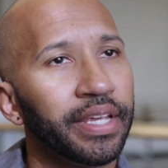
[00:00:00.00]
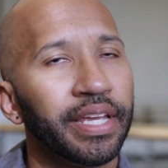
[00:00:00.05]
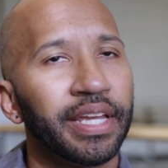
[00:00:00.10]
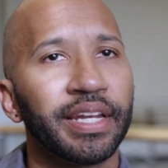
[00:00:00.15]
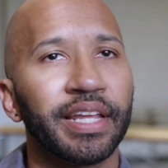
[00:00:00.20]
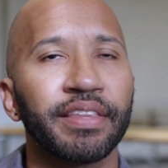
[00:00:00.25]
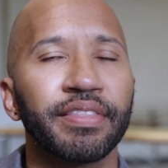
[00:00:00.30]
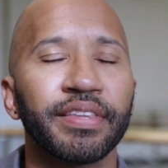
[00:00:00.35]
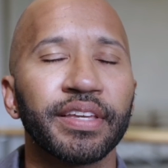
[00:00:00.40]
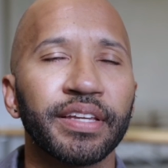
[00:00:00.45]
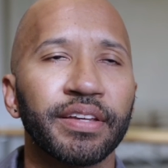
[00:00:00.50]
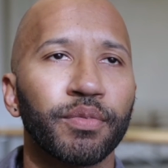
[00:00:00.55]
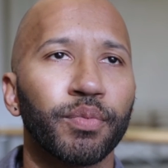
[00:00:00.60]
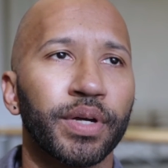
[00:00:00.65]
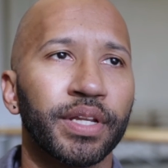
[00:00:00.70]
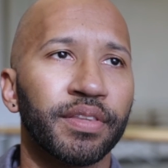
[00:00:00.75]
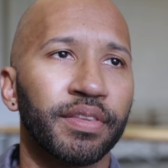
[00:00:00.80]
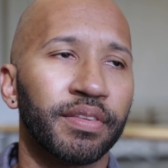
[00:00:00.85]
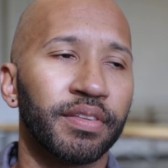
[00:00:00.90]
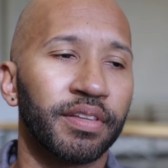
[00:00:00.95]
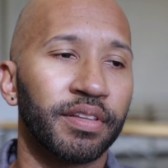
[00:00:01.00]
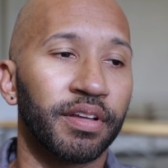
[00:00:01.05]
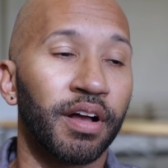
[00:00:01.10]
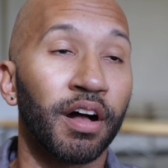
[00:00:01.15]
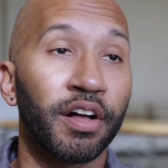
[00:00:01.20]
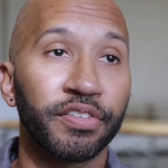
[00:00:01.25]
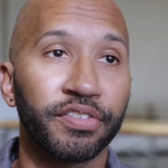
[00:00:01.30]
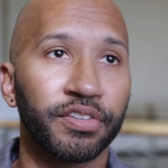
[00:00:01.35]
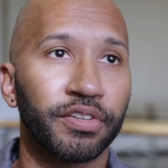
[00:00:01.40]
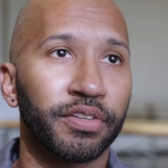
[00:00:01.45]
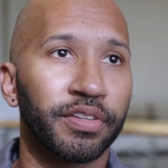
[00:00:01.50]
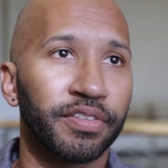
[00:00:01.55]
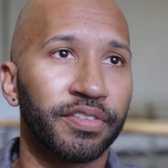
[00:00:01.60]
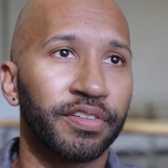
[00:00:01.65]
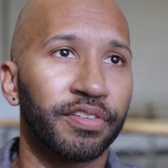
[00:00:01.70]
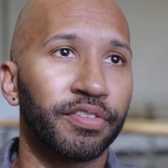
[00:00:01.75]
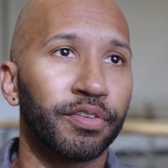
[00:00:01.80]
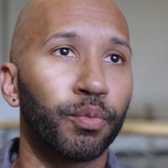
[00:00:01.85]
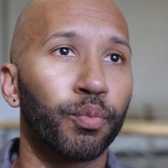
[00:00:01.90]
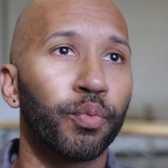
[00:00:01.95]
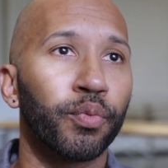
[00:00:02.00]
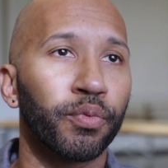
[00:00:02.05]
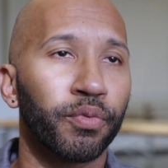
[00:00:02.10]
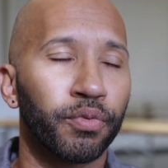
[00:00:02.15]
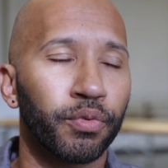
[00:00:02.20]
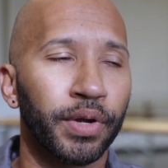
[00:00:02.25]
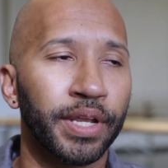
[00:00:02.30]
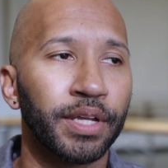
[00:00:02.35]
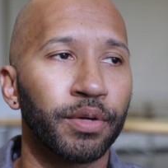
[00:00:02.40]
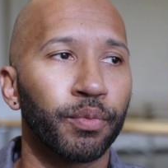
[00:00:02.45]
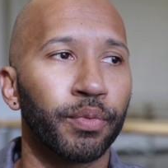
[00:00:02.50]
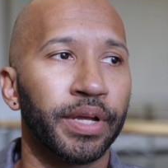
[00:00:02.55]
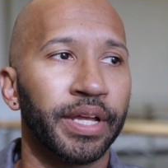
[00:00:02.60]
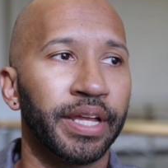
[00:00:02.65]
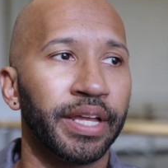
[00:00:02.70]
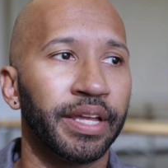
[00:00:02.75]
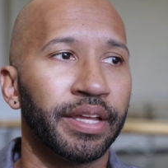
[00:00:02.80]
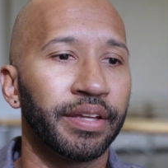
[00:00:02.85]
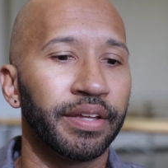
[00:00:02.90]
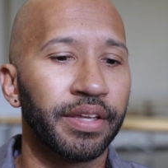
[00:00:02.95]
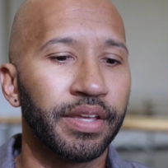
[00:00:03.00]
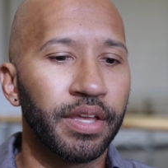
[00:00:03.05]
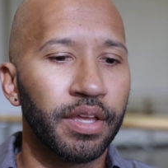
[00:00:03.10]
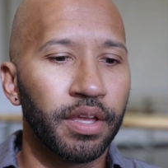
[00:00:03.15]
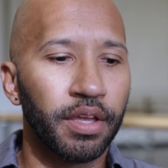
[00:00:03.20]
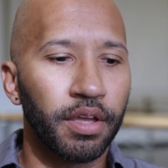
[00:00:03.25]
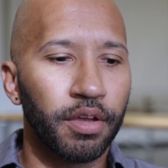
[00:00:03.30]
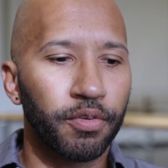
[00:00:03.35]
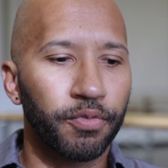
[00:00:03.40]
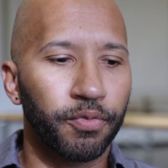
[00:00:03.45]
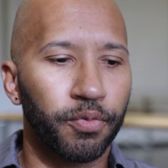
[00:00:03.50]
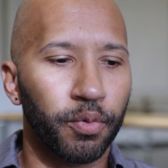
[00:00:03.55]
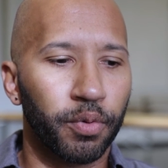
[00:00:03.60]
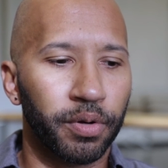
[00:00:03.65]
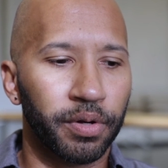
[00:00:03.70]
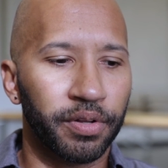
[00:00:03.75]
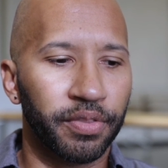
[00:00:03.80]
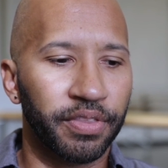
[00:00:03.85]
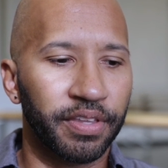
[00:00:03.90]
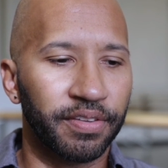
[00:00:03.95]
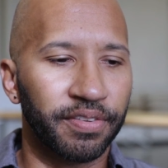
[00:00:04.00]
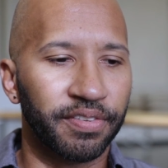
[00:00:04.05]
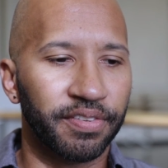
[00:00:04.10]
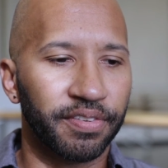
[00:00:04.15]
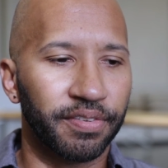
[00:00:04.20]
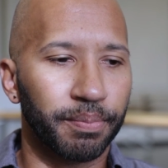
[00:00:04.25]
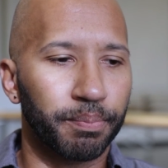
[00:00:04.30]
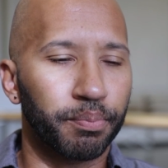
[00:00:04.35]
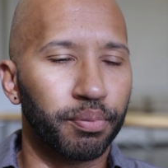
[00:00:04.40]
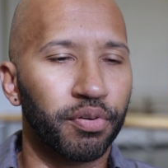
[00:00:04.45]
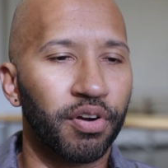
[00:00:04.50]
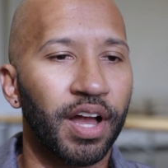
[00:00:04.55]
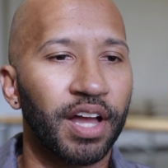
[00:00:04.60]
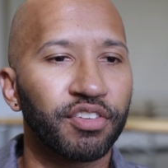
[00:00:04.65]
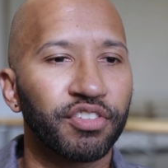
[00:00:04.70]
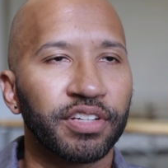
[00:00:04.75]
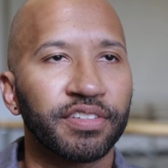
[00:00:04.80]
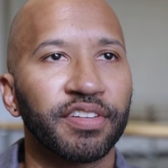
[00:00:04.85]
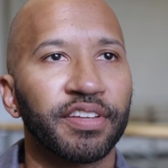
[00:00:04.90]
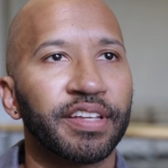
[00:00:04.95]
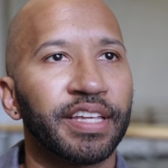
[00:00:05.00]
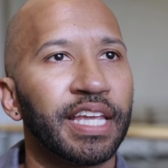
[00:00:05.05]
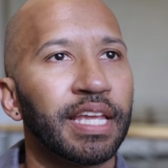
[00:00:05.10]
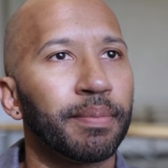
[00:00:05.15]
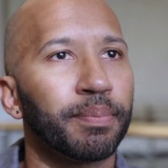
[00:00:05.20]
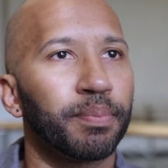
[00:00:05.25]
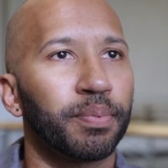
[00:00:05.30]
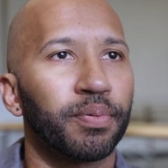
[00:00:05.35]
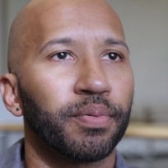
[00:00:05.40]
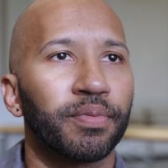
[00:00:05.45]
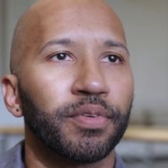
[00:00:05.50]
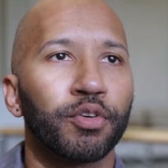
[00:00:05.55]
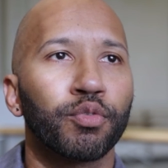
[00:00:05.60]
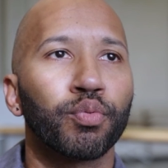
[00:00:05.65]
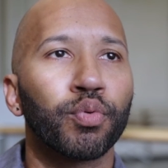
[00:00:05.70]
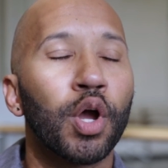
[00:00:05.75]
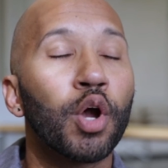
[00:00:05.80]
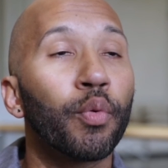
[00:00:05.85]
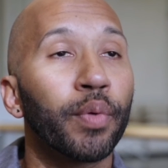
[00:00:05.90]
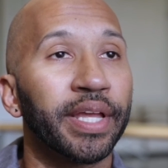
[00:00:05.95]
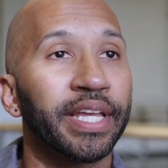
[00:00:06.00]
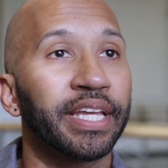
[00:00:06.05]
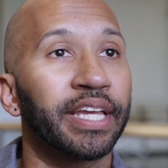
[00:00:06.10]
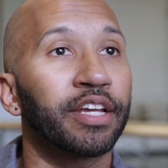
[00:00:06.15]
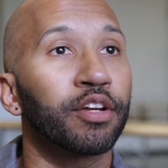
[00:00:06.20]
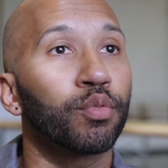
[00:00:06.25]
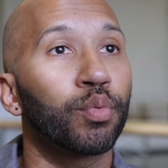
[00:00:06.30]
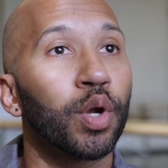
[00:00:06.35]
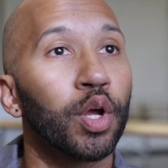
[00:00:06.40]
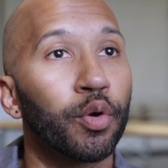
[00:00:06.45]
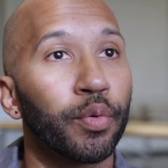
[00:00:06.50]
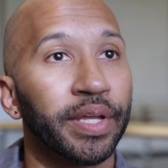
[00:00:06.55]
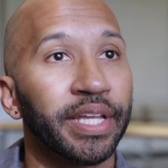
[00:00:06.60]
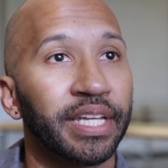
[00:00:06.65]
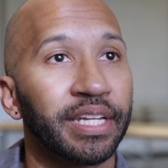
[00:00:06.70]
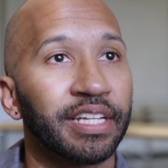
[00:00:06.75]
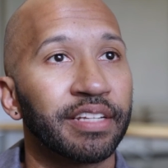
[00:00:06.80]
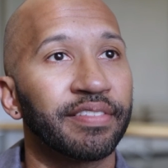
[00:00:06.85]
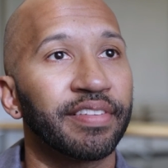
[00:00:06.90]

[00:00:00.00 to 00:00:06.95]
And I think this is a great way for this project to keep growing and